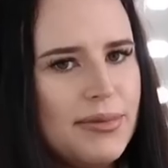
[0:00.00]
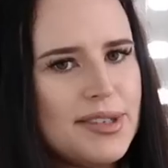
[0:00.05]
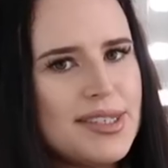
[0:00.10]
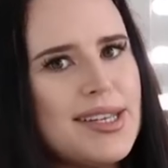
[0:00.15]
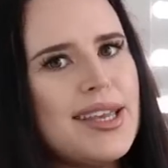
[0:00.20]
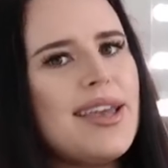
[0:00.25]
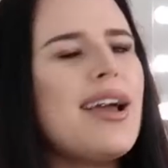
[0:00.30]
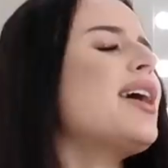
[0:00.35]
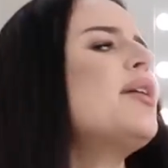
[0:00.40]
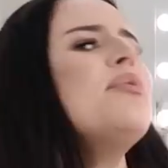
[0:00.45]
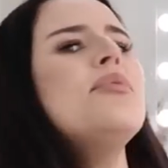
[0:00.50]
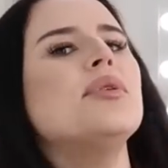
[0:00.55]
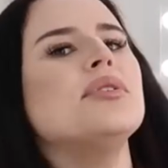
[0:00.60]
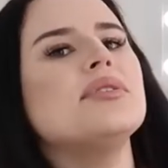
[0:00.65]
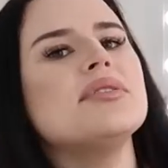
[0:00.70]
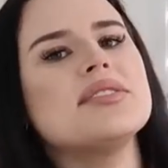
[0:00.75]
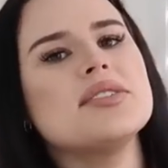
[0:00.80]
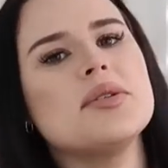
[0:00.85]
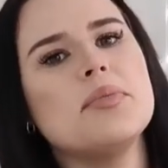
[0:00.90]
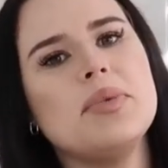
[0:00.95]
See, I
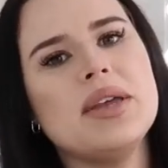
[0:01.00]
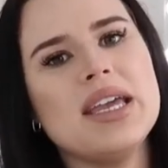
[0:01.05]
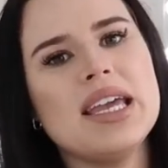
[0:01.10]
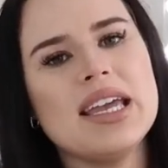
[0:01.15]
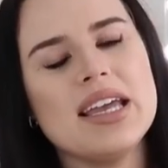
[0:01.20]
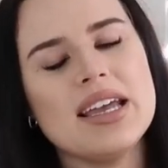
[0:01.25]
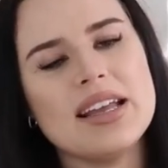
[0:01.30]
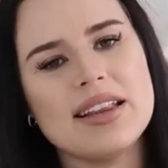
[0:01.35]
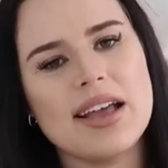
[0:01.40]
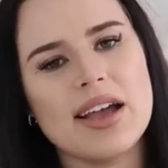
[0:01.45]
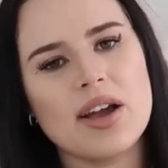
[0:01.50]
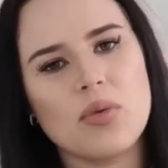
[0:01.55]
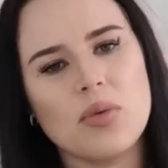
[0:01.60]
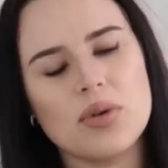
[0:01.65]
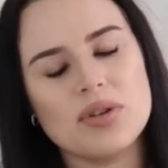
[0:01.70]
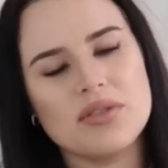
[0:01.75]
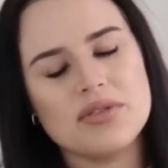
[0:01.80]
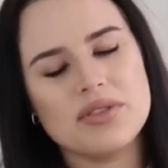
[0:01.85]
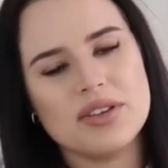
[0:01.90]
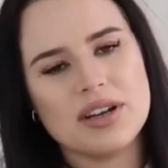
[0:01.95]
want to be like
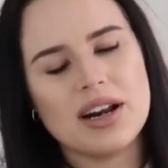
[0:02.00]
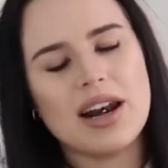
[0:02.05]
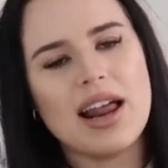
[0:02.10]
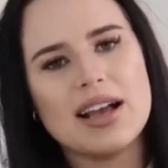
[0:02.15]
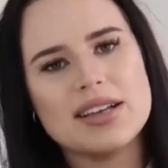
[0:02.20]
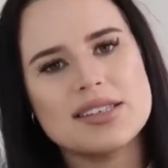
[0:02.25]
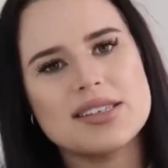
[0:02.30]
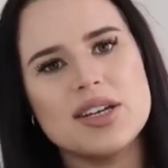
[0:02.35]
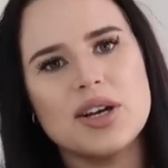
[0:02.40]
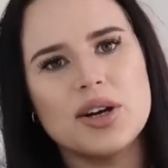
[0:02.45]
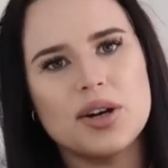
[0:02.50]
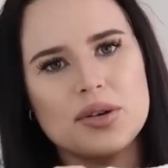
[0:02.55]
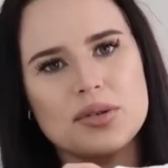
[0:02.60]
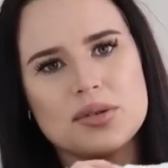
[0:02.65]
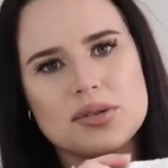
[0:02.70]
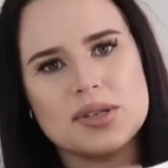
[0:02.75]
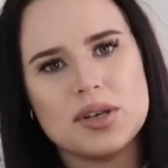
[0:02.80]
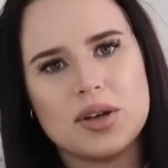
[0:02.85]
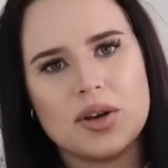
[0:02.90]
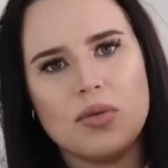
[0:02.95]
one of the classy
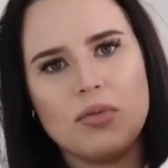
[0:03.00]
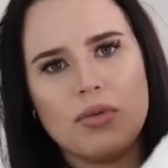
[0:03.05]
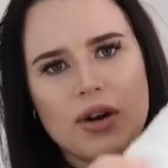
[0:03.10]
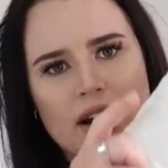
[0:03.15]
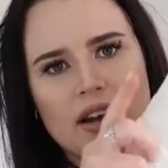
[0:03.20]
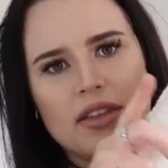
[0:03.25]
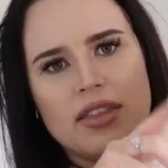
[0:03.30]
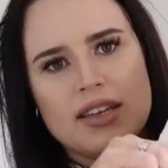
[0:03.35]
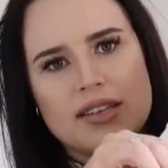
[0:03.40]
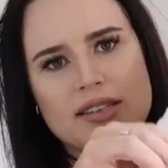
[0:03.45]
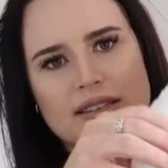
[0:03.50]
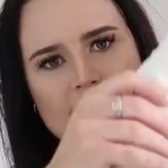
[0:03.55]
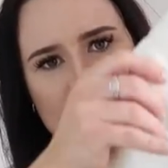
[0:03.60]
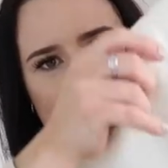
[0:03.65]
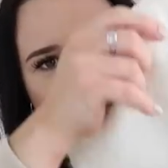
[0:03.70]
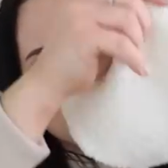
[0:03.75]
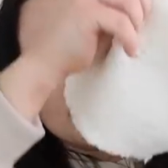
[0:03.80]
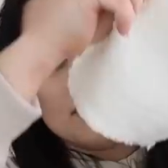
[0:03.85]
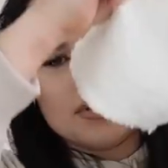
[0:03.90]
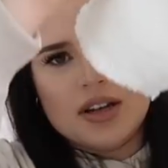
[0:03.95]
girls that can wear this
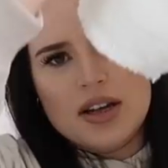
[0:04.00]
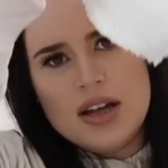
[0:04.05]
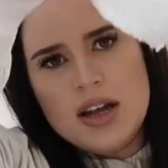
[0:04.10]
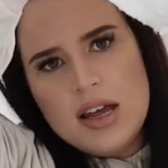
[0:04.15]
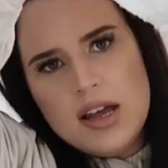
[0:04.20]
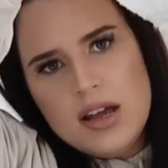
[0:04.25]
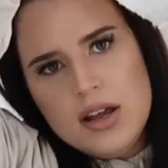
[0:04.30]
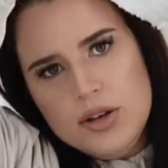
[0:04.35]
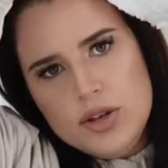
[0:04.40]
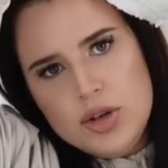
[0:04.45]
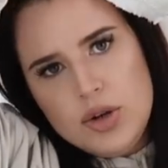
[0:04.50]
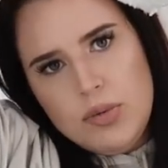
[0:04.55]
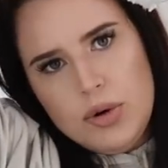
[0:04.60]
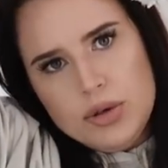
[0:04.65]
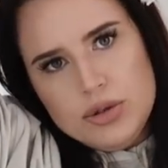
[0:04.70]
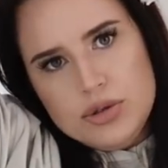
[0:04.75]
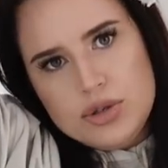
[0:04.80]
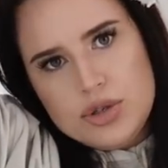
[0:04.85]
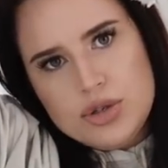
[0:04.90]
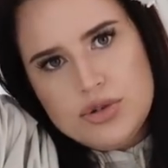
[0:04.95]
down New
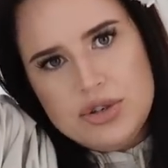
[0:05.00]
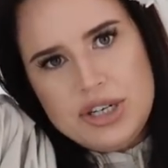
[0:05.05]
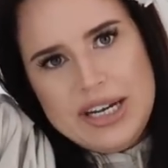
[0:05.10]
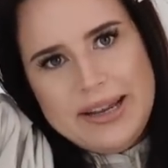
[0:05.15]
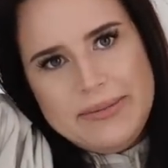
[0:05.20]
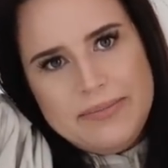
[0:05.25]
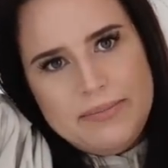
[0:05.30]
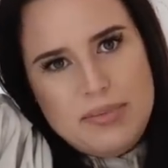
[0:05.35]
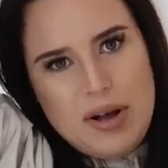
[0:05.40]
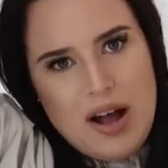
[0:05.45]
Bond Street,